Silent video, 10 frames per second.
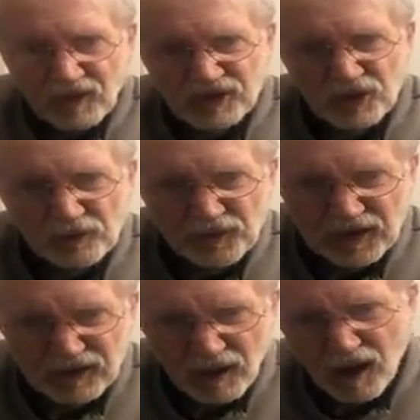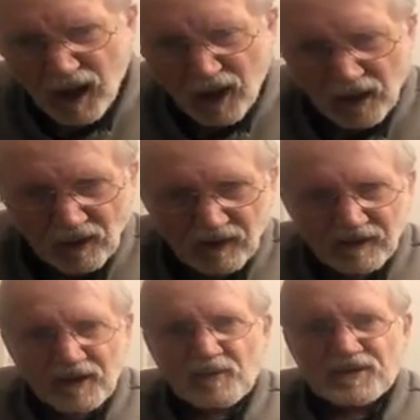2 feet tall.
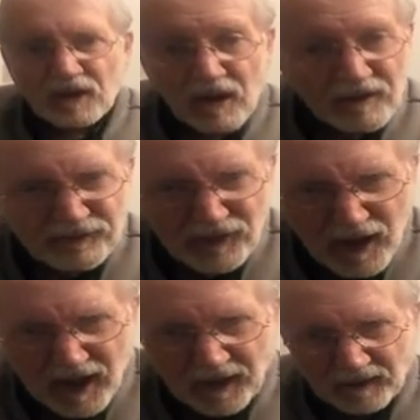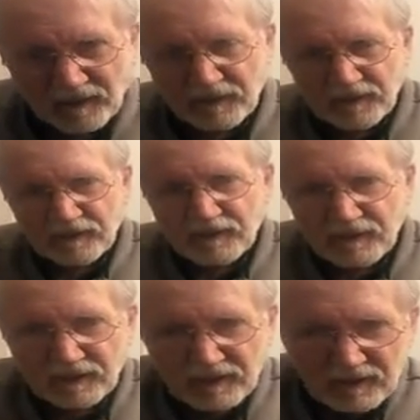It was a lot of fun.
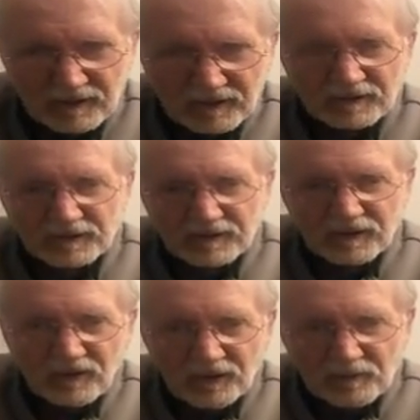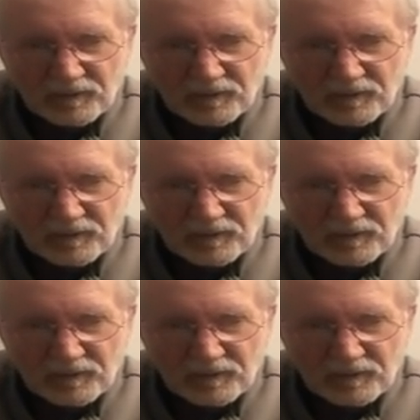You know,